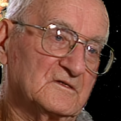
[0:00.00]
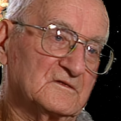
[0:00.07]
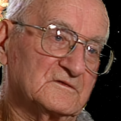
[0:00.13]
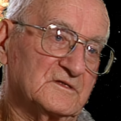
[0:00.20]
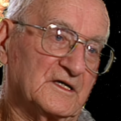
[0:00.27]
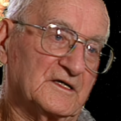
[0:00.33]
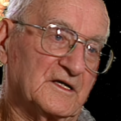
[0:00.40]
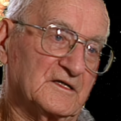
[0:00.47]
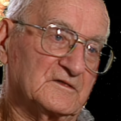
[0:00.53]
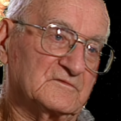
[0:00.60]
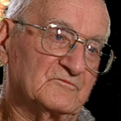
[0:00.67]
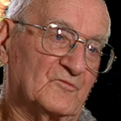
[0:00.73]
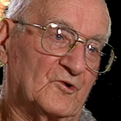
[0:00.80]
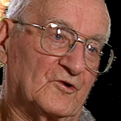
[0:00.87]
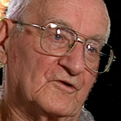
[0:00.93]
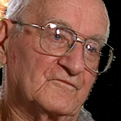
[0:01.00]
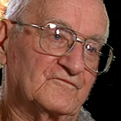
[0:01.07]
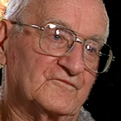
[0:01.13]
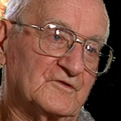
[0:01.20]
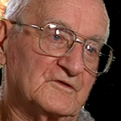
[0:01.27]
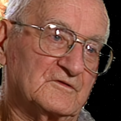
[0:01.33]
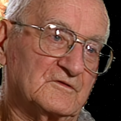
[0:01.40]
getting more
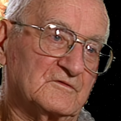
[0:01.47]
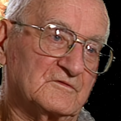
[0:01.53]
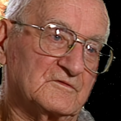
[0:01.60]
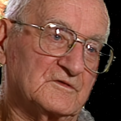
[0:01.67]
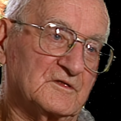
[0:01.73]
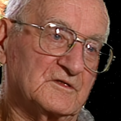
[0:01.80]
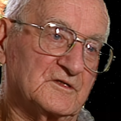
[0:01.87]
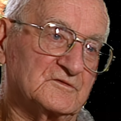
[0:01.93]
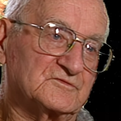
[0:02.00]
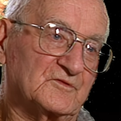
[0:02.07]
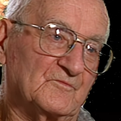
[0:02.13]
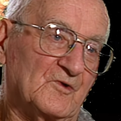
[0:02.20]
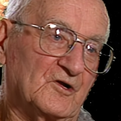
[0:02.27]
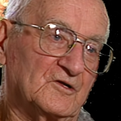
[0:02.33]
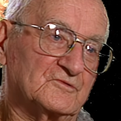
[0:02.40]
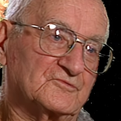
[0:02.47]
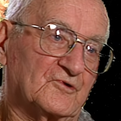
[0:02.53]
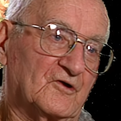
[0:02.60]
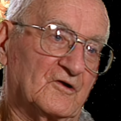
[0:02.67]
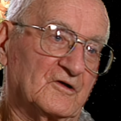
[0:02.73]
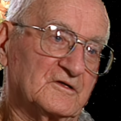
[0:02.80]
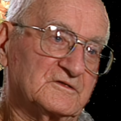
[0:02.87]
for a little small
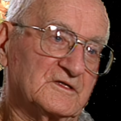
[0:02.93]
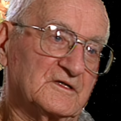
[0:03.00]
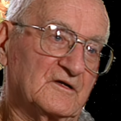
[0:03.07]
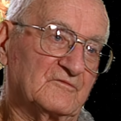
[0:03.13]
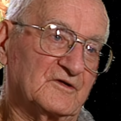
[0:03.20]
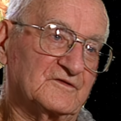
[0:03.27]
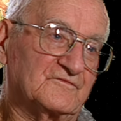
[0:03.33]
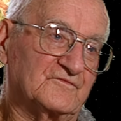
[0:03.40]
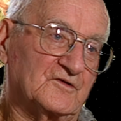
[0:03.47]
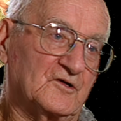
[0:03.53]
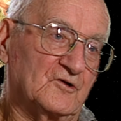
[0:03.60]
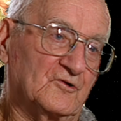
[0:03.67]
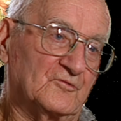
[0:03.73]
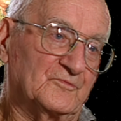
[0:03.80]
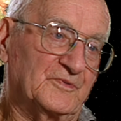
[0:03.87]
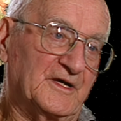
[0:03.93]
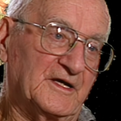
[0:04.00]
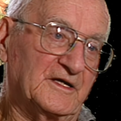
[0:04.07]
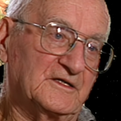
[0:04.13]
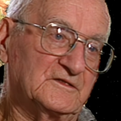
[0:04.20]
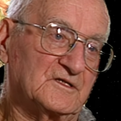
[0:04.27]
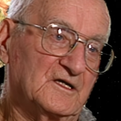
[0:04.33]
drawing than I was for a whole
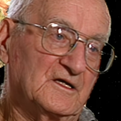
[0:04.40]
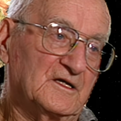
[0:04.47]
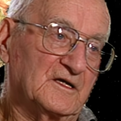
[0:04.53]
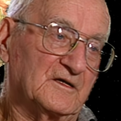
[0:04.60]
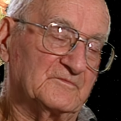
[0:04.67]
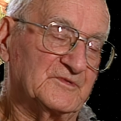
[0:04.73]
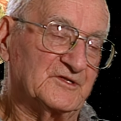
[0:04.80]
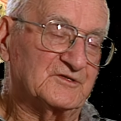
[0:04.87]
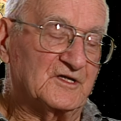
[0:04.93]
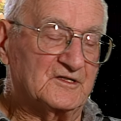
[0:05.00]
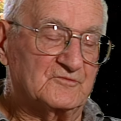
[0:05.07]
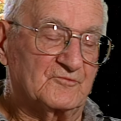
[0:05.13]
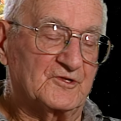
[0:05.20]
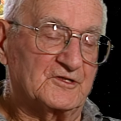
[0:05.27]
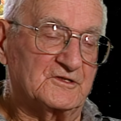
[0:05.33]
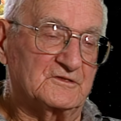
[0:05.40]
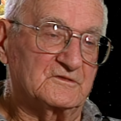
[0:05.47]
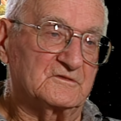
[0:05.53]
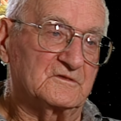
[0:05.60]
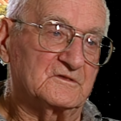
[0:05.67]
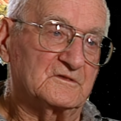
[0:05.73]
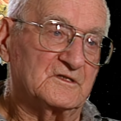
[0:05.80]
page. And besides
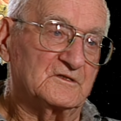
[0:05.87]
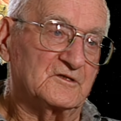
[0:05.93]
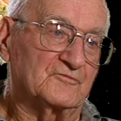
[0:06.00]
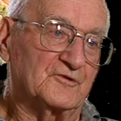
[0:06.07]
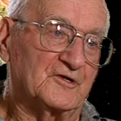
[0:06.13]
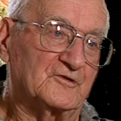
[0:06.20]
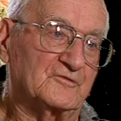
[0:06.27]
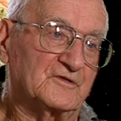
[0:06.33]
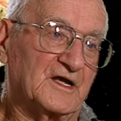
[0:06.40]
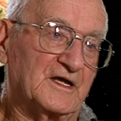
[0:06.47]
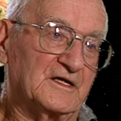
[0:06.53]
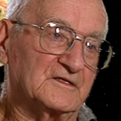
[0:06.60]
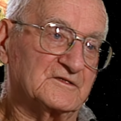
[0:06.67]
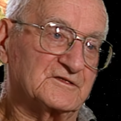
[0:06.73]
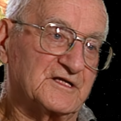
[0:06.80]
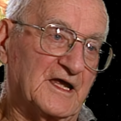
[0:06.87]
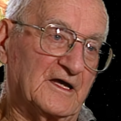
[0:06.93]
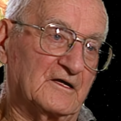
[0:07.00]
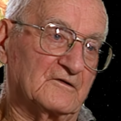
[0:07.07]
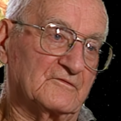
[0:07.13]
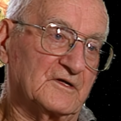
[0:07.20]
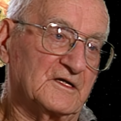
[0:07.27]
working on a railroad, I had a
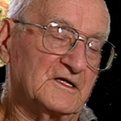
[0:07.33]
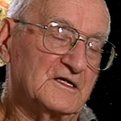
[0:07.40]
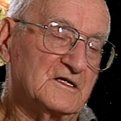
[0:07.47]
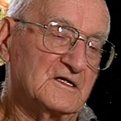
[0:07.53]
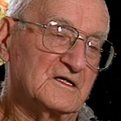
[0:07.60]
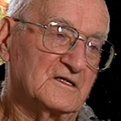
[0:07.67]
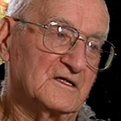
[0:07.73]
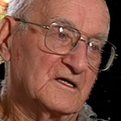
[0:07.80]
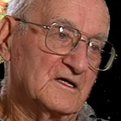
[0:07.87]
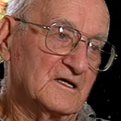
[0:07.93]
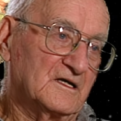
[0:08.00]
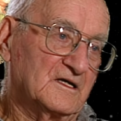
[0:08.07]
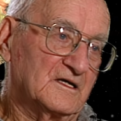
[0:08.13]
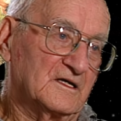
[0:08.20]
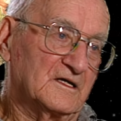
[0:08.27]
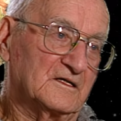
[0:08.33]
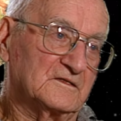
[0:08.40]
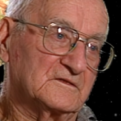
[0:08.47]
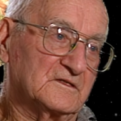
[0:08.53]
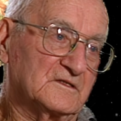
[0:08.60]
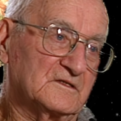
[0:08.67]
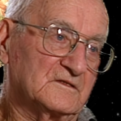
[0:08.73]
salary.
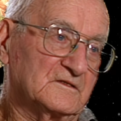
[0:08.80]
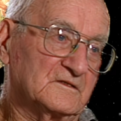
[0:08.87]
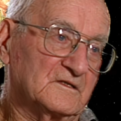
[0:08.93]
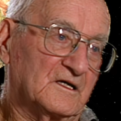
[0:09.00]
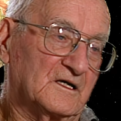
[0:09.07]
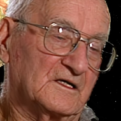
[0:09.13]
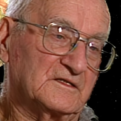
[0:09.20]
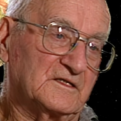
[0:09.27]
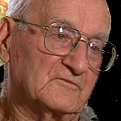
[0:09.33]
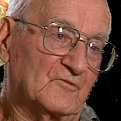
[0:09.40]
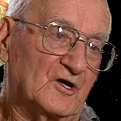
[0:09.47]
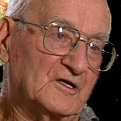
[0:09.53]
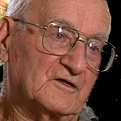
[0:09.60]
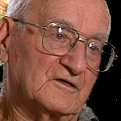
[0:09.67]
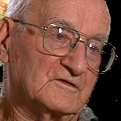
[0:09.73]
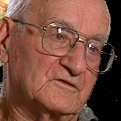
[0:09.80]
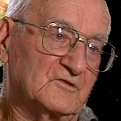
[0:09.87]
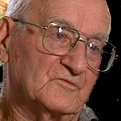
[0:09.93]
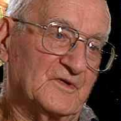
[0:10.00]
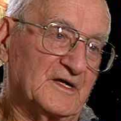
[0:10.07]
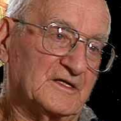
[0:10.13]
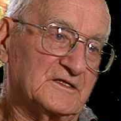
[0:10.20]
And I didn't want to go
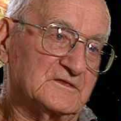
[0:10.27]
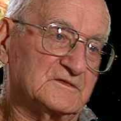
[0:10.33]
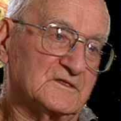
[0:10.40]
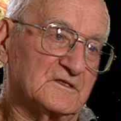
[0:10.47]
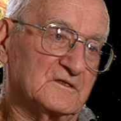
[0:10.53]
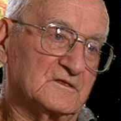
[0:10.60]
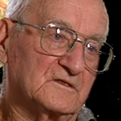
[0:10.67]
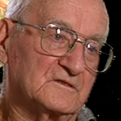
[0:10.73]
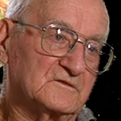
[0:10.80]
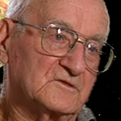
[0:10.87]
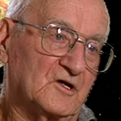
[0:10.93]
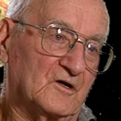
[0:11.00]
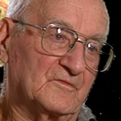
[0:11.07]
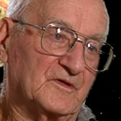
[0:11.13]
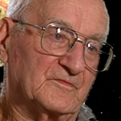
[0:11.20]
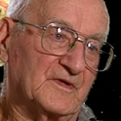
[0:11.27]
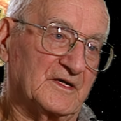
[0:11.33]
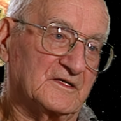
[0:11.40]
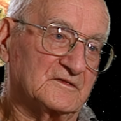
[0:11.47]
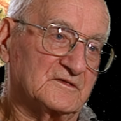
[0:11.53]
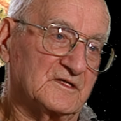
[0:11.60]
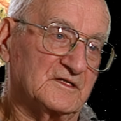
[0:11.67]
back into comic
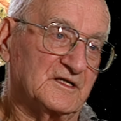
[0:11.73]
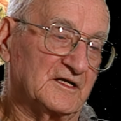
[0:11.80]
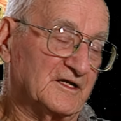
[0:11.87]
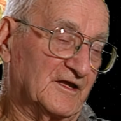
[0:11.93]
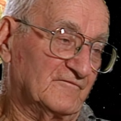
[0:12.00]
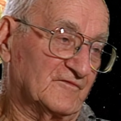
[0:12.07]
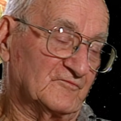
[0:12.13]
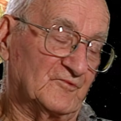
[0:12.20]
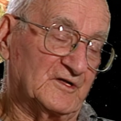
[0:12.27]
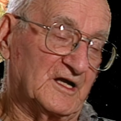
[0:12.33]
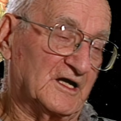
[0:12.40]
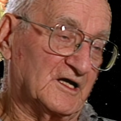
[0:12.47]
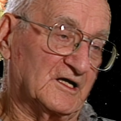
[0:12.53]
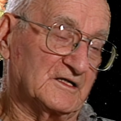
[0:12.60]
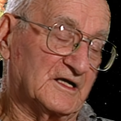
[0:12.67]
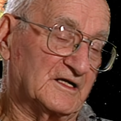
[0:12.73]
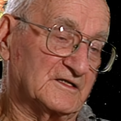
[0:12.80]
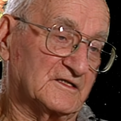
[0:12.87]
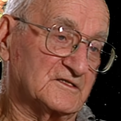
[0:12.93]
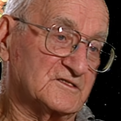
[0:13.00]
magazines. And even when I got out of the